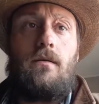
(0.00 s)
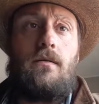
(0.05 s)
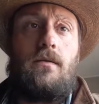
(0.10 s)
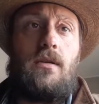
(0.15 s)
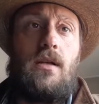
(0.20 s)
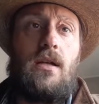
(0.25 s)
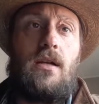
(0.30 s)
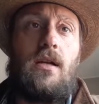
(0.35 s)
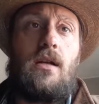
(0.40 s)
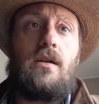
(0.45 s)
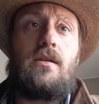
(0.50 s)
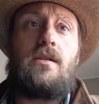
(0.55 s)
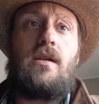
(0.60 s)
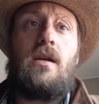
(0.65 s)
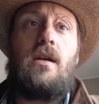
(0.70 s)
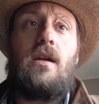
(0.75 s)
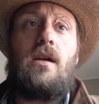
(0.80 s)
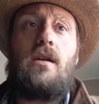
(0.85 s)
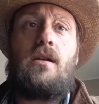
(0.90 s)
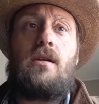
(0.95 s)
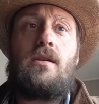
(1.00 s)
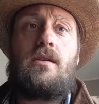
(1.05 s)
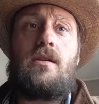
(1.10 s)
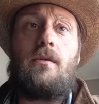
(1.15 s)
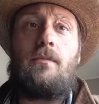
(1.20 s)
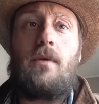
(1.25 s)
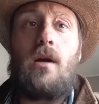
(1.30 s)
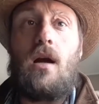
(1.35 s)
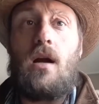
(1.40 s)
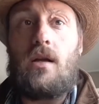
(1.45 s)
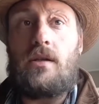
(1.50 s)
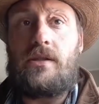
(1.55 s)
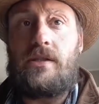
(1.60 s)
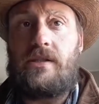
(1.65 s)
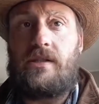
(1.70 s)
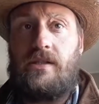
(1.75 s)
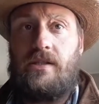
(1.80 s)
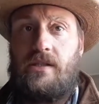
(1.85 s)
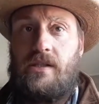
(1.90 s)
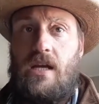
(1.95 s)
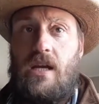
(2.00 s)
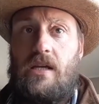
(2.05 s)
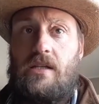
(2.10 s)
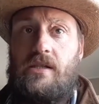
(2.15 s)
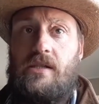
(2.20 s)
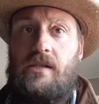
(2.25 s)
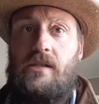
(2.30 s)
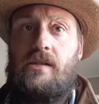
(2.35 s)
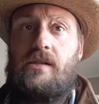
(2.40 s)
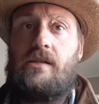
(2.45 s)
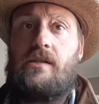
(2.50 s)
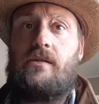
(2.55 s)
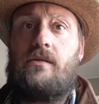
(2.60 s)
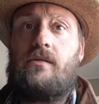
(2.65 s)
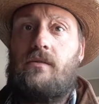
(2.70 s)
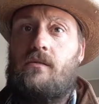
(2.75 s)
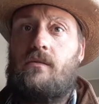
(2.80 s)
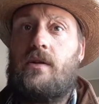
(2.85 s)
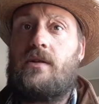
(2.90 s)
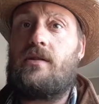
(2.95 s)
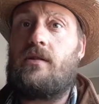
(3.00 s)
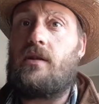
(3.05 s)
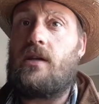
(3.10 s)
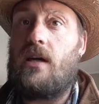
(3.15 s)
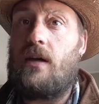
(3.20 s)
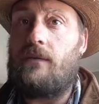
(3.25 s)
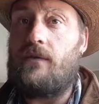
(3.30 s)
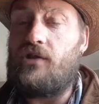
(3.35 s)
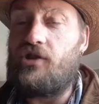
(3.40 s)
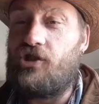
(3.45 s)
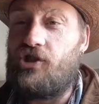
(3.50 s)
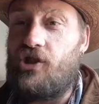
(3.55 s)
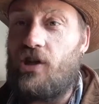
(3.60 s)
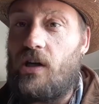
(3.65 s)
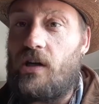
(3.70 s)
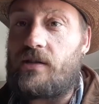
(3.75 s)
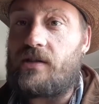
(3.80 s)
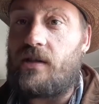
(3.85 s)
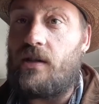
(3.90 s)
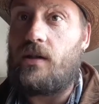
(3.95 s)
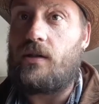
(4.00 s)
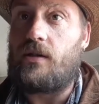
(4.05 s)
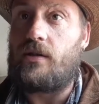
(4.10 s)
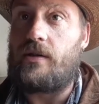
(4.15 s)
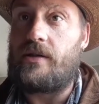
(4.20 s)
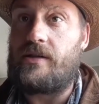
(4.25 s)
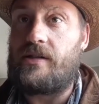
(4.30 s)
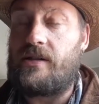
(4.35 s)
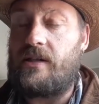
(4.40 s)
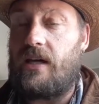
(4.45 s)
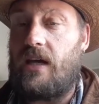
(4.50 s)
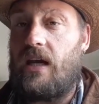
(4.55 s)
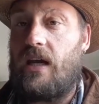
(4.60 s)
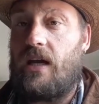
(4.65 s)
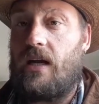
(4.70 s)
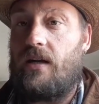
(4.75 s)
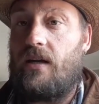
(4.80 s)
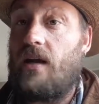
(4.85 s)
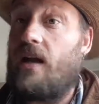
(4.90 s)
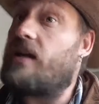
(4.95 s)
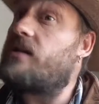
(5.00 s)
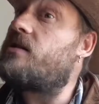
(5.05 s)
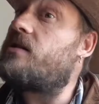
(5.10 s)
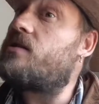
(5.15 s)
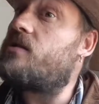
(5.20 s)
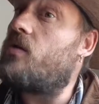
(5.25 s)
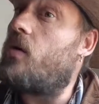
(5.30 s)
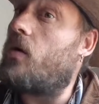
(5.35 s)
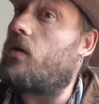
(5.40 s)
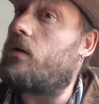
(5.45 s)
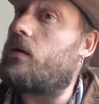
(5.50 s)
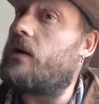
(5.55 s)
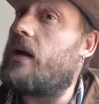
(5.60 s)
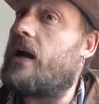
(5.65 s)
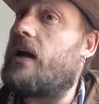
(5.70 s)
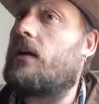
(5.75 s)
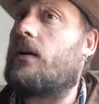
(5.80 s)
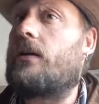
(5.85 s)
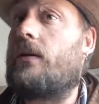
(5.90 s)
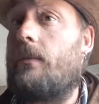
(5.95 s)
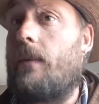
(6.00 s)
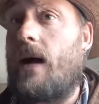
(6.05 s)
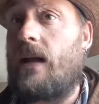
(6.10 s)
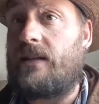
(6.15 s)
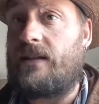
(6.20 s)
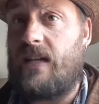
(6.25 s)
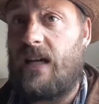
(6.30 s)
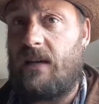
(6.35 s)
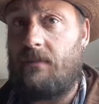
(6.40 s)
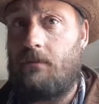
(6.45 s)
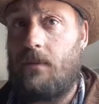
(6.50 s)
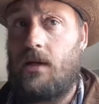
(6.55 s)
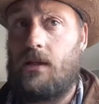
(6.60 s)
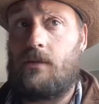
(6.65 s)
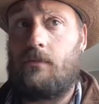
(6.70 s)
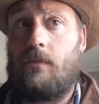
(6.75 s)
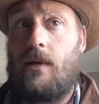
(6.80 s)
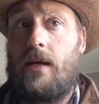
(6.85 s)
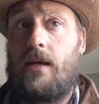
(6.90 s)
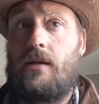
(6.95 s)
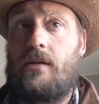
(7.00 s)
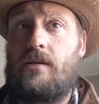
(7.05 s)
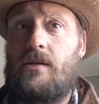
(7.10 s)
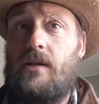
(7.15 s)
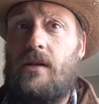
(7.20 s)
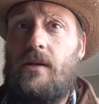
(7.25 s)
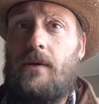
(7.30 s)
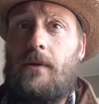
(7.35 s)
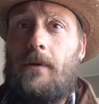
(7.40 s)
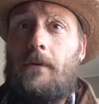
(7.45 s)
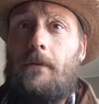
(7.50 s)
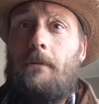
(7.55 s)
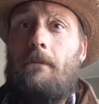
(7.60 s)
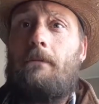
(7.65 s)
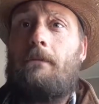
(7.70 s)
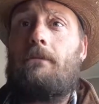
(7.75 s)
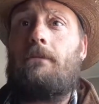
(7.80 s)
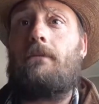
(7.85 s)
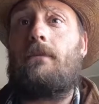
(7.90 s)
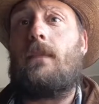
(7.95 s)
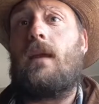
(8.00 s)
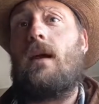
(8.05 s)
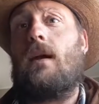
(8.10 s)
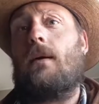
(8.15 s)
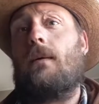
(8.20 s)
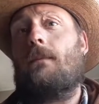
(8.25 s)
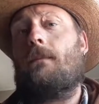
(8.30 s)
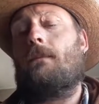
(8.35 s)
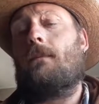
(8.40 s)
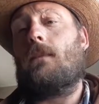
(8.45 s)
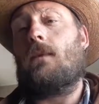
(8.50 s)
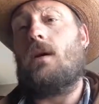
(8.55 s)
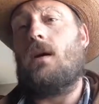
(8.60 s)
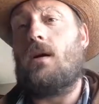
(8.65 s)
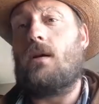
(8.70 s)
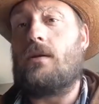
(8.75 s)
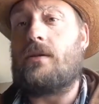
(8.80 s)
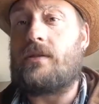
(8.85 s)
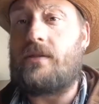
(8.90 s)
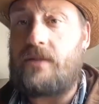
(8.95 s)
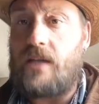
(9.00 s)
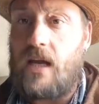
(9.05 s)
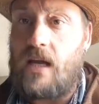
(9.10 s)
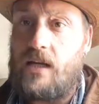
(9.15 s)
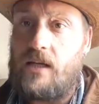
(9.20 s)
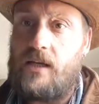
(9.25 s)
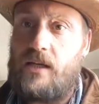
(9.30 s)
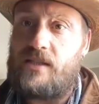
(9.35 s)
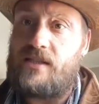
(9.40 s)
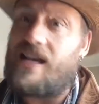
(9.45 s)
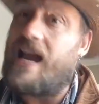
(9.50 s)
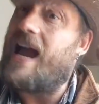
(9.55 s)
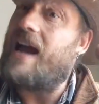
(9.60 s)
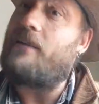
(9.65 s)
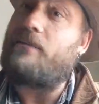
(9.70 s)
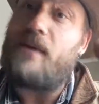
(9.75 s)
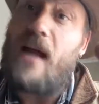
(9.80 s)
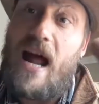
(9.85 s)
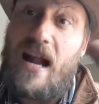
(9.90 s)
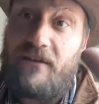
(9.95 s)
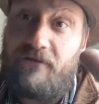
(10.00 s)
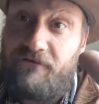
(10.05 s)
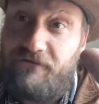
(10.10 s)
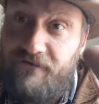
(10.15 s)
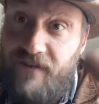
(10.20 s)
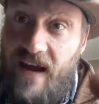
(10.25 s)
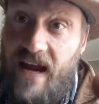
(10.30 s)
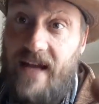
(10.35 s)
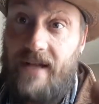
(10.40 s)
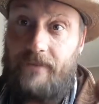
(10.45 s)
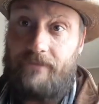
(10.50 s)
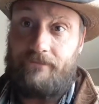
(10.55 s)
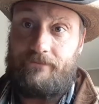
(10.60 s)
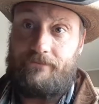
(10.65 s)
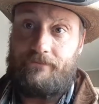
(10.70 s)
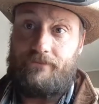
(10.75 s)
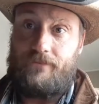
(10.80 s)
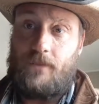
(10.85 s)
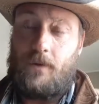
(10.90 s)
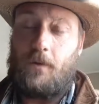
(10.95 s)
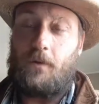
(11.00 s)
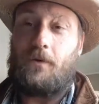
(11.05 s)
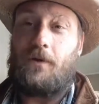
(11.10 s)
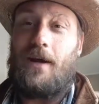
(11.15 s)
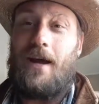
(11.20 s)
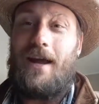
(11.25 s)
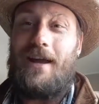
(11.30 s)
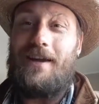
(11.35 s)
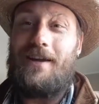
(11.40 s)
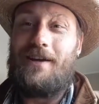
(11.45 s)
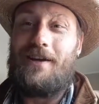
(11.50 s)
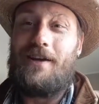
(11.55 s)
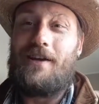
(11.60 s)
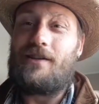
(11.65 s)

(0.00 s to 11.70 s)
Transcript: Then there's the subconscious injections, which are given just under the skin. Now, that's a shorter needle at about 10 millimeters. Now, understand this. I am not a vet, okay?